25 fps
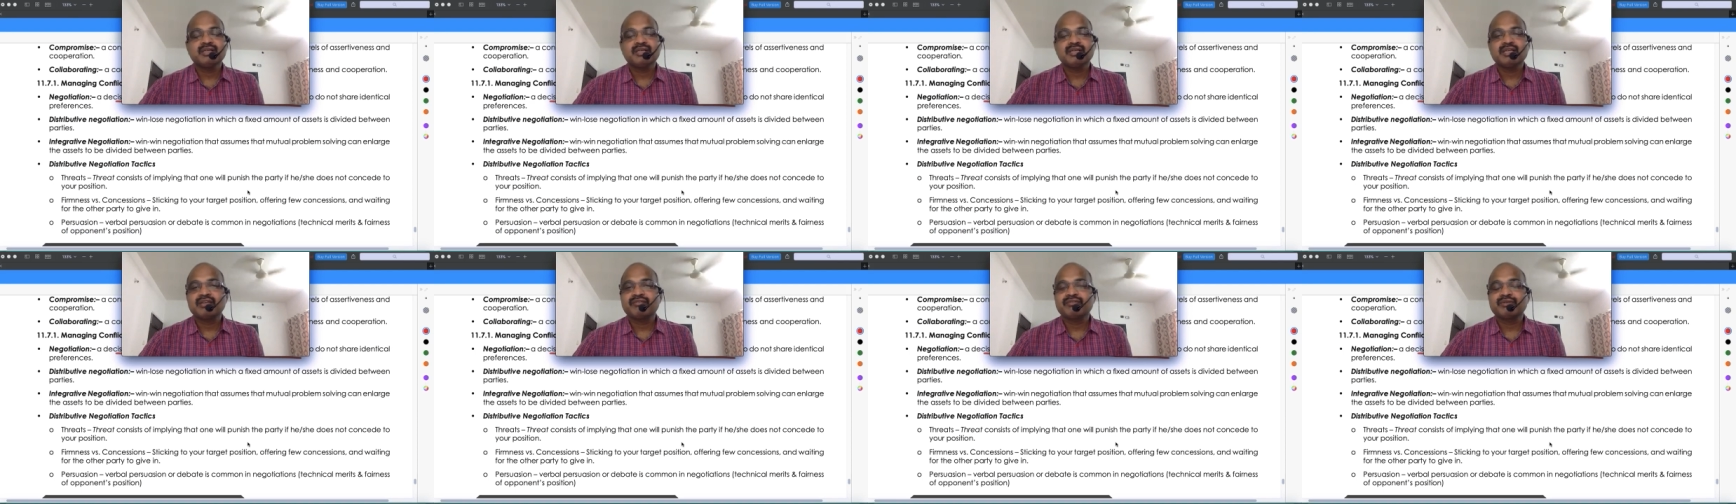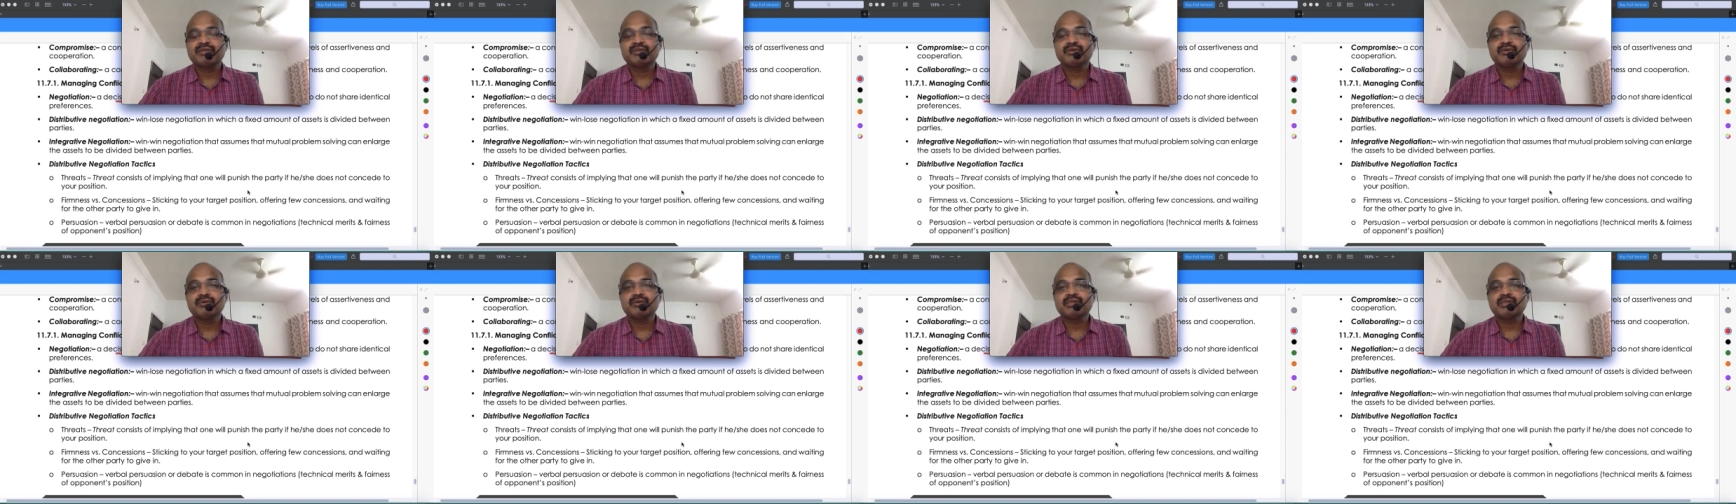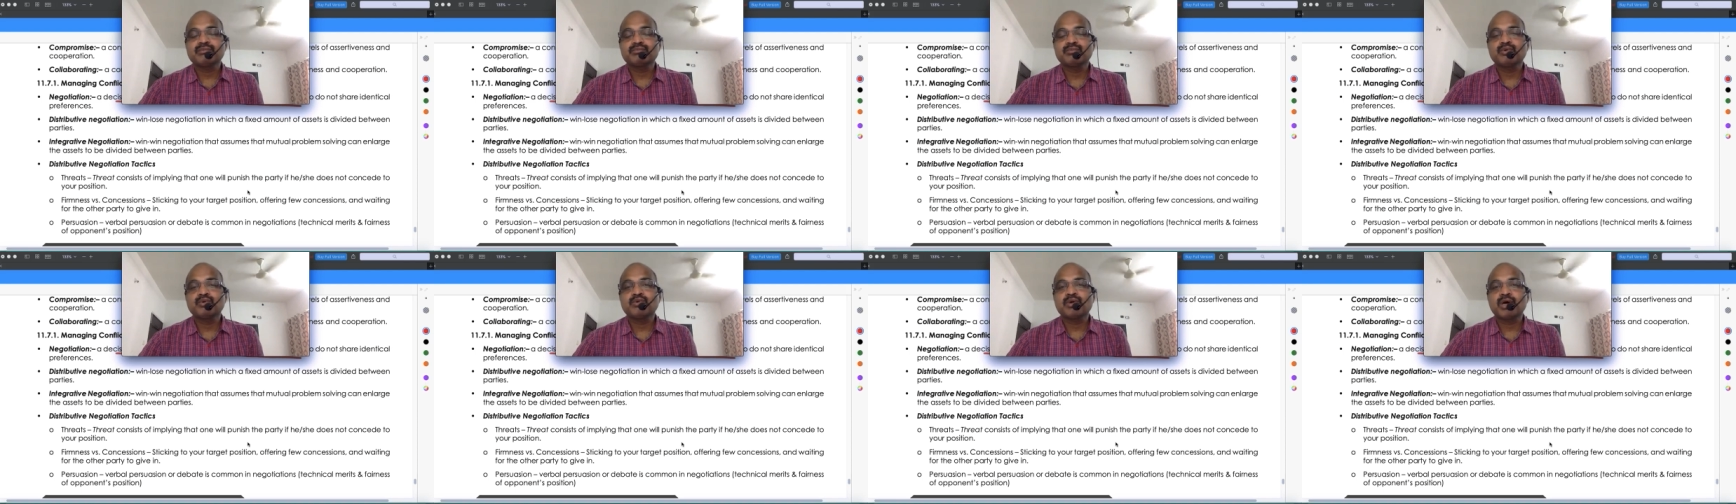if you
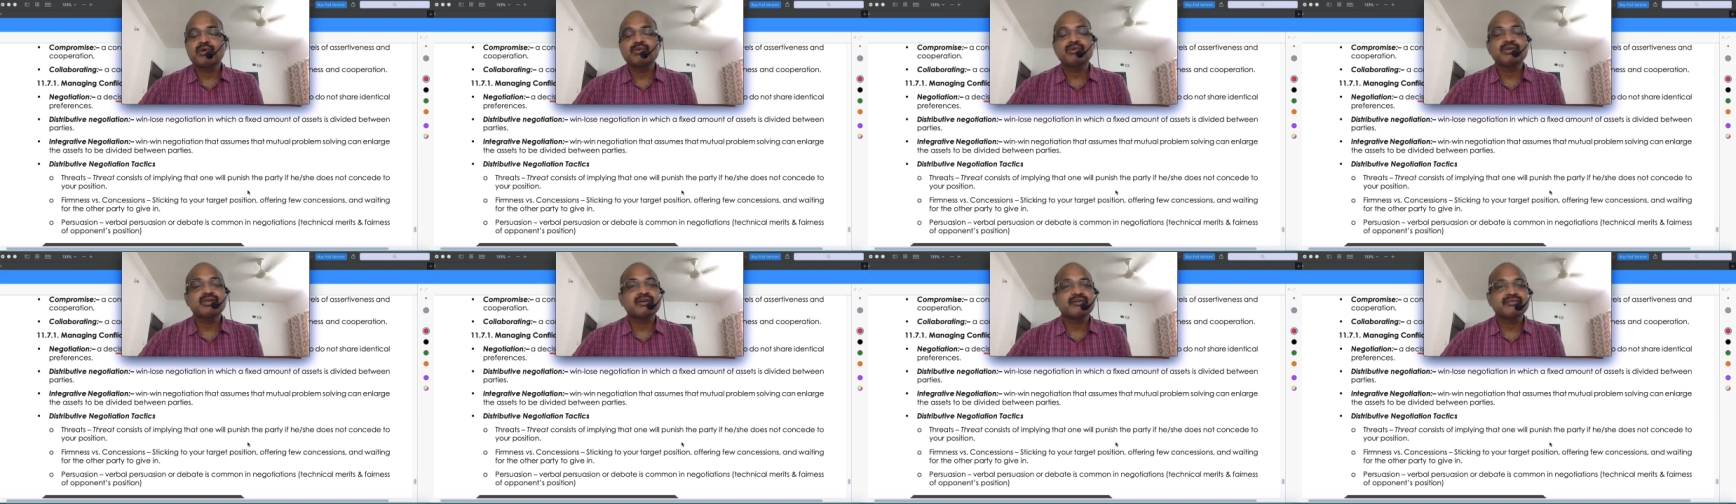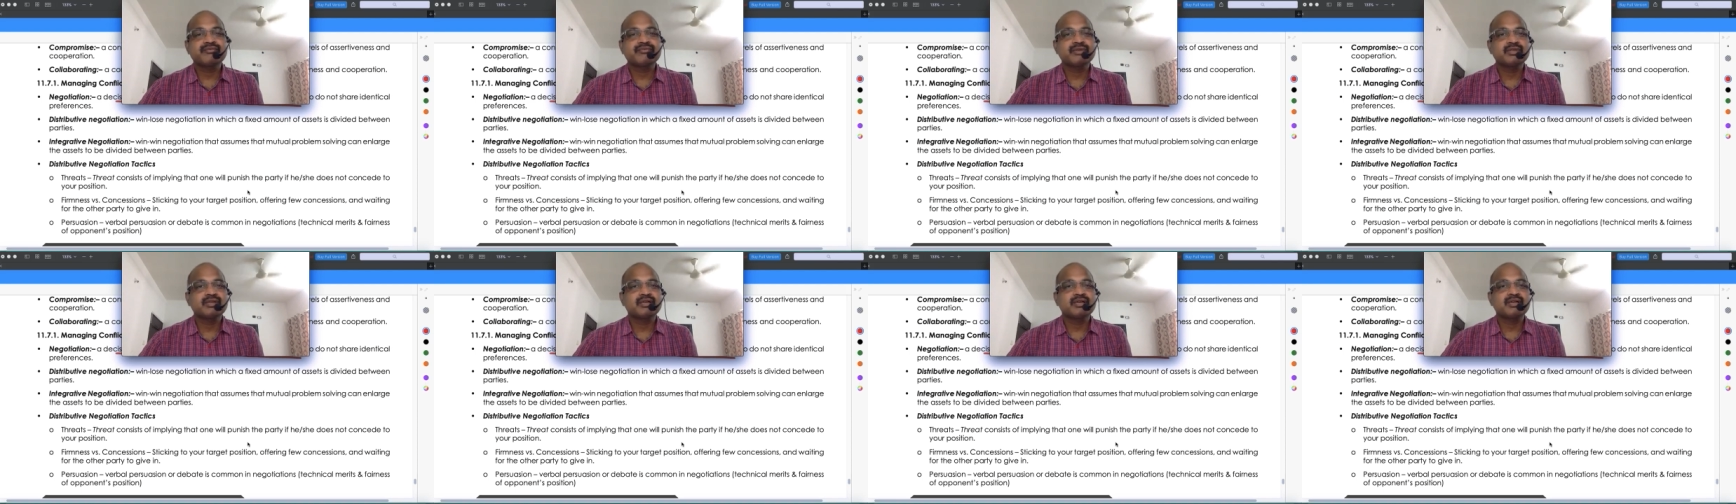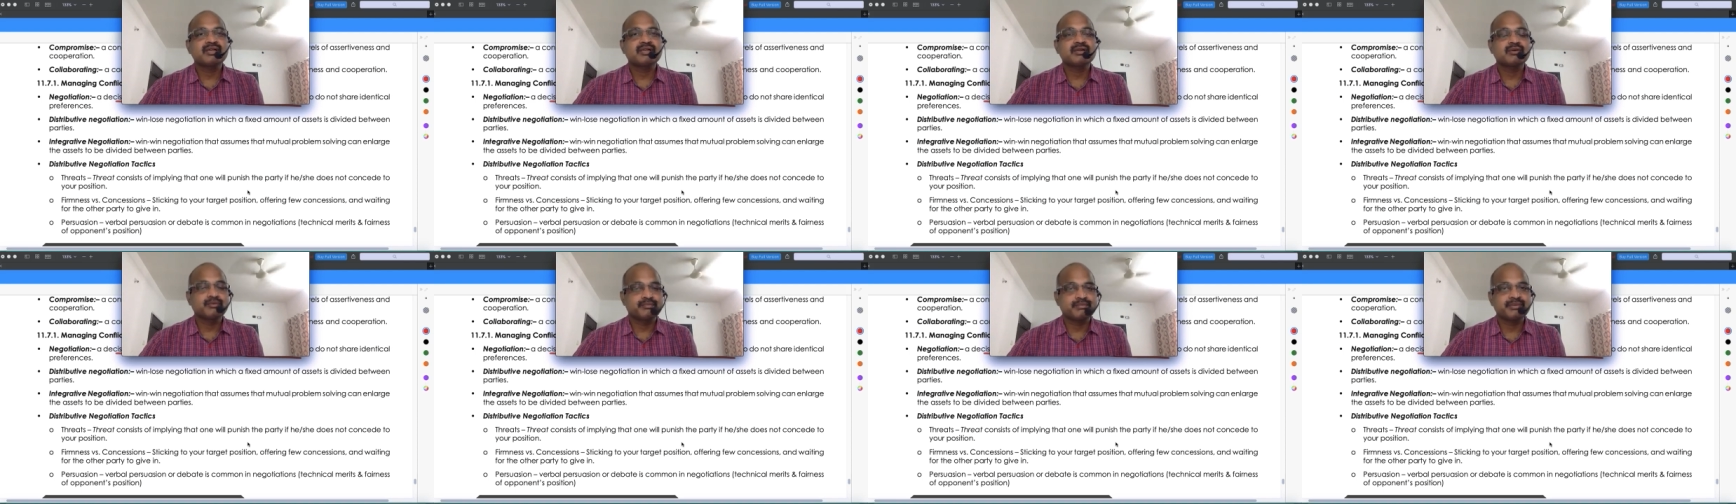don't move out of your
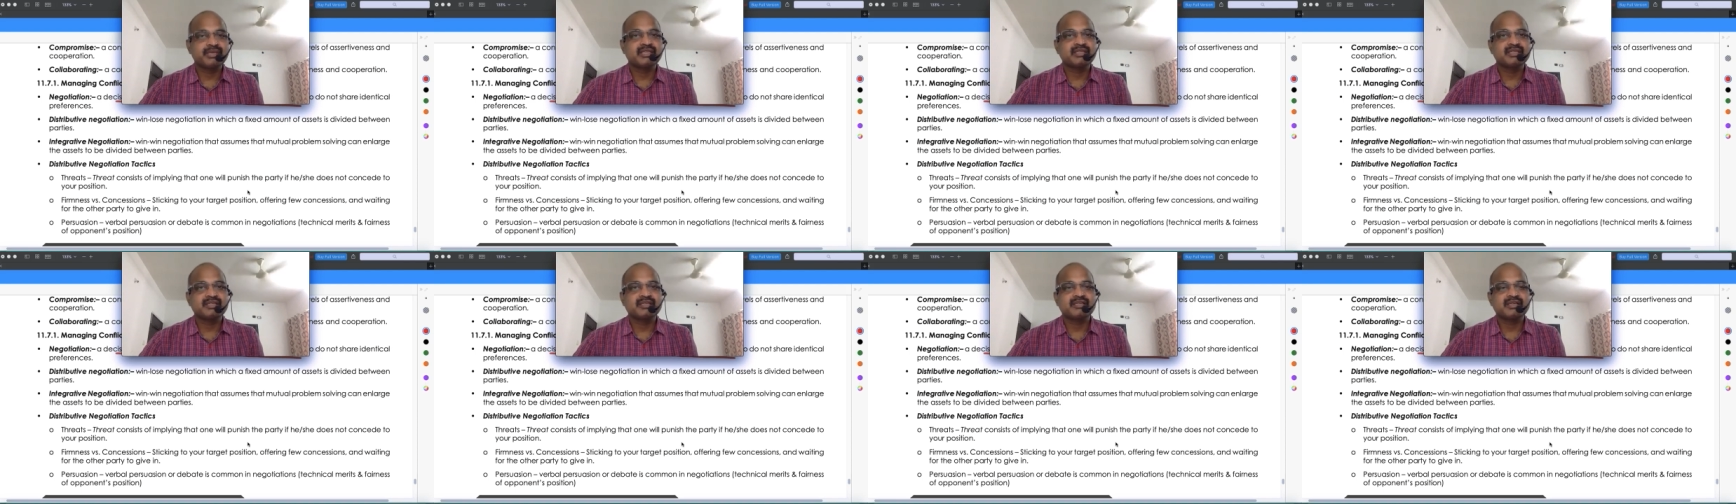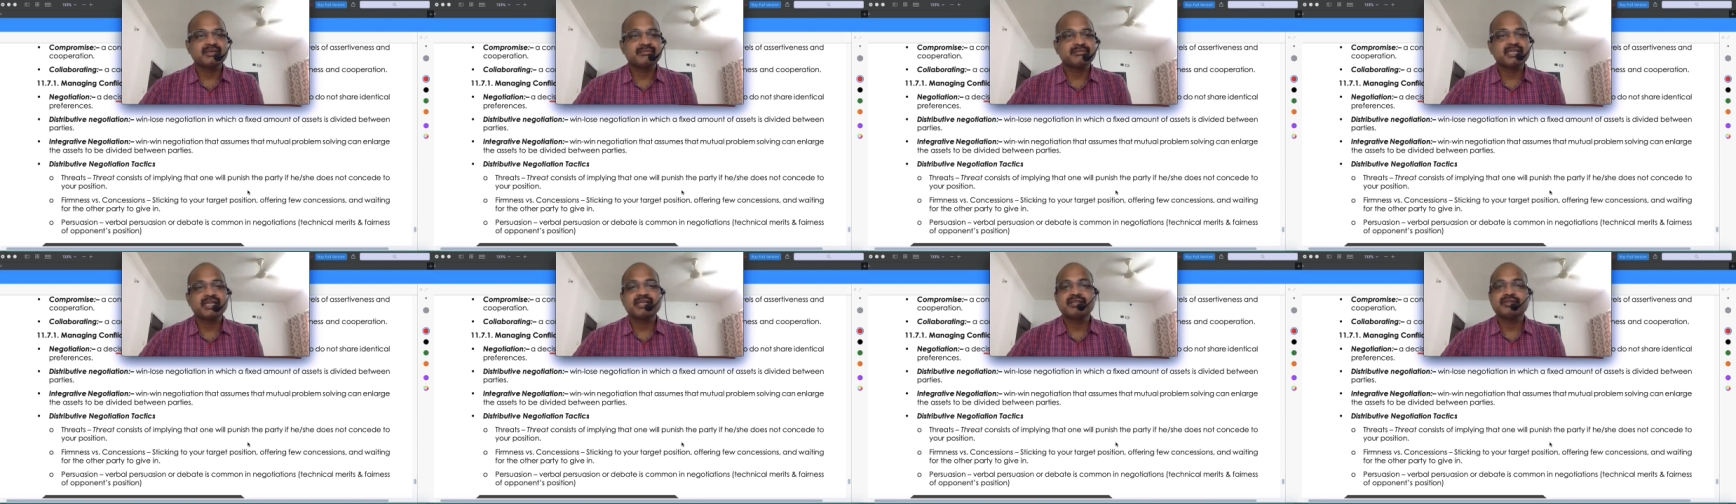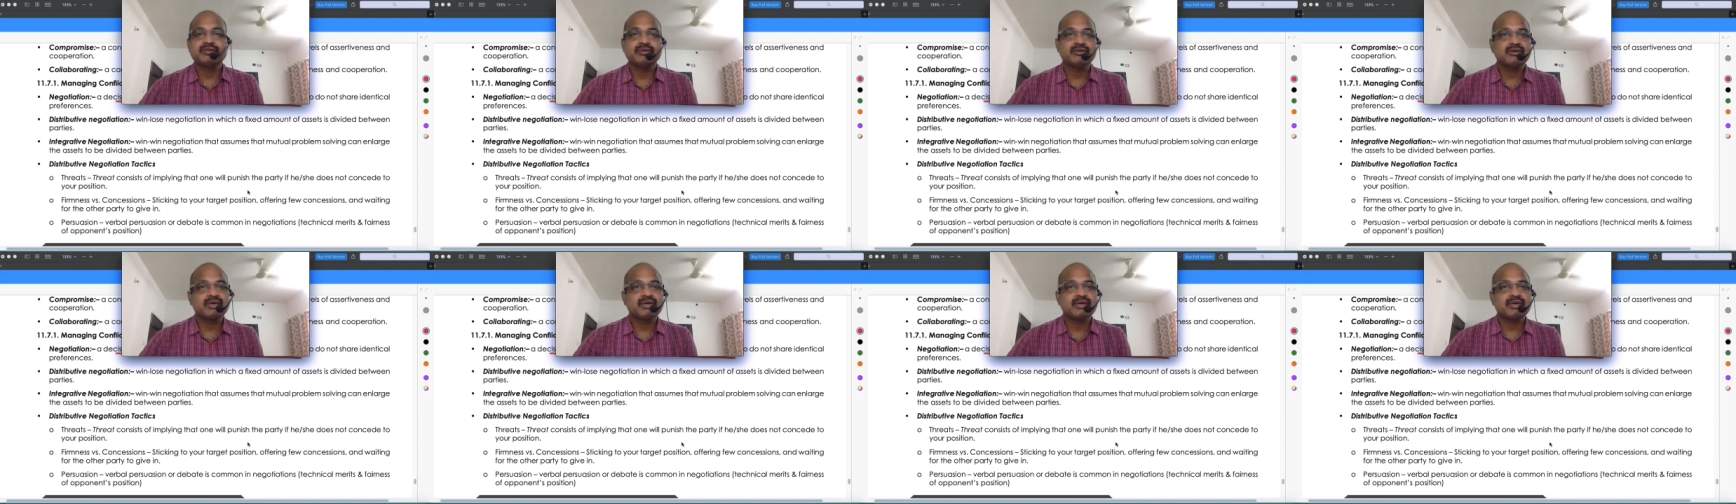opinion, I'm telling you,